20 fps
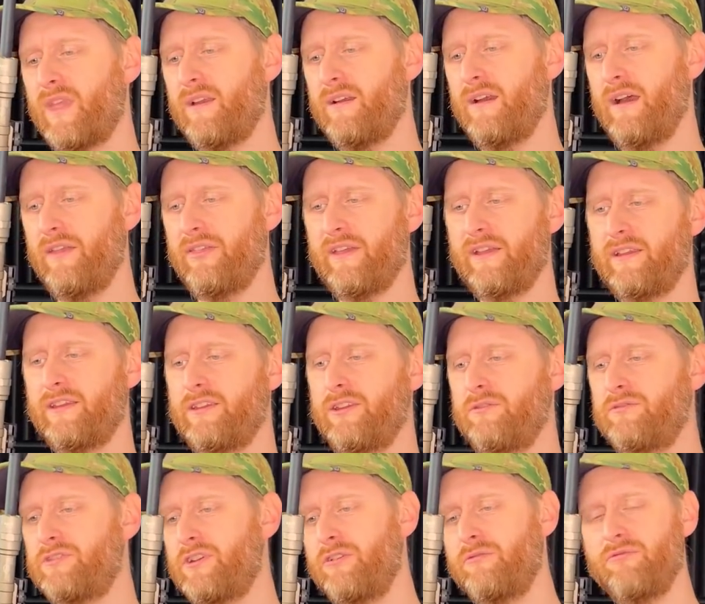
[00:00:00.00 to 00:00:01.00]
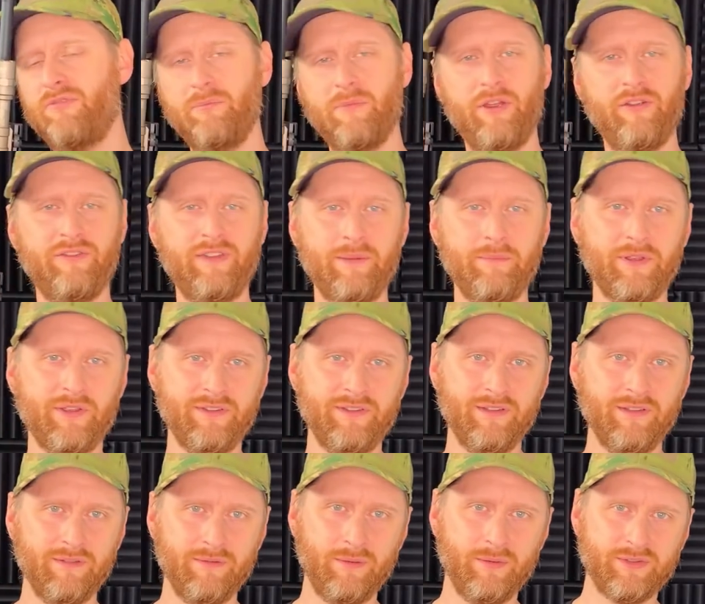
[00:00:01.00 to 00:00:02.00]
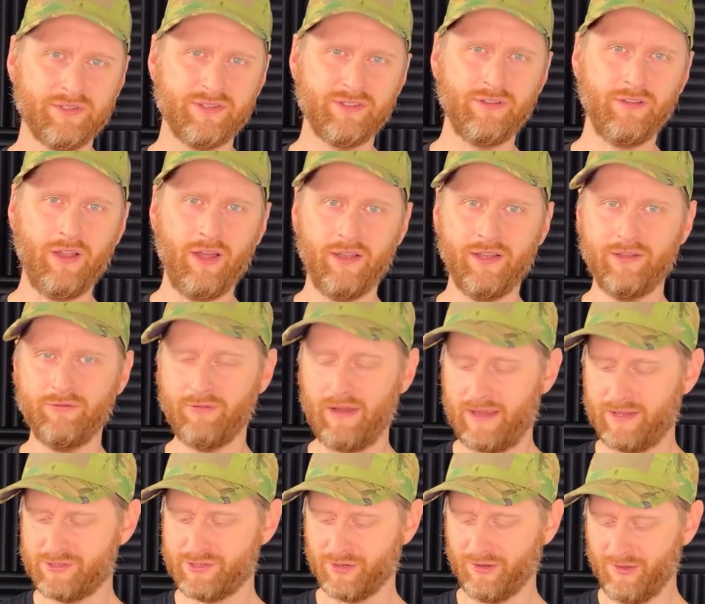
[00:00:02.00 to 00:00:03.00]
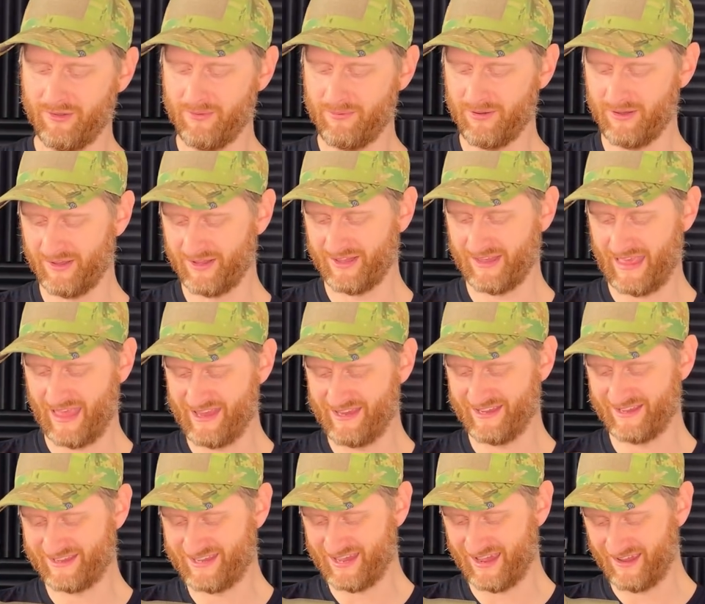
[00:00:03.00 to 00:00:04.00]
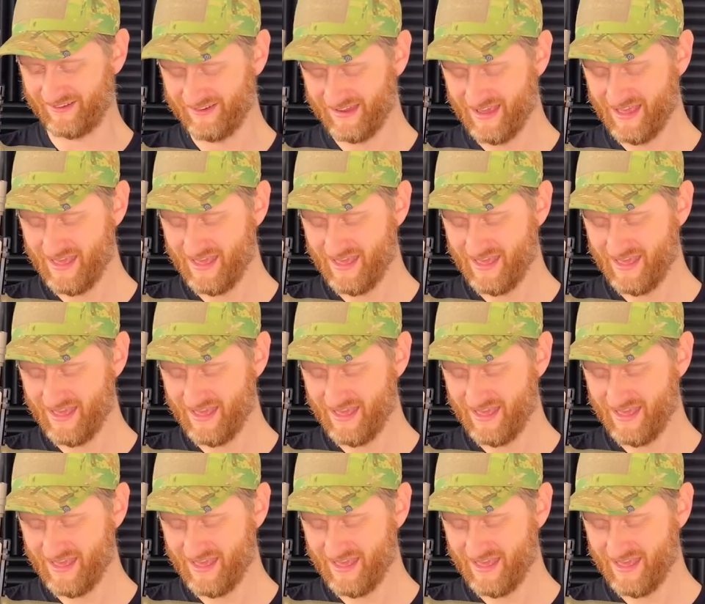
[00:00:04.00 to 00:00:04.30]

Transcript: I think YouTube removed it because it was slightly racial, but there you go.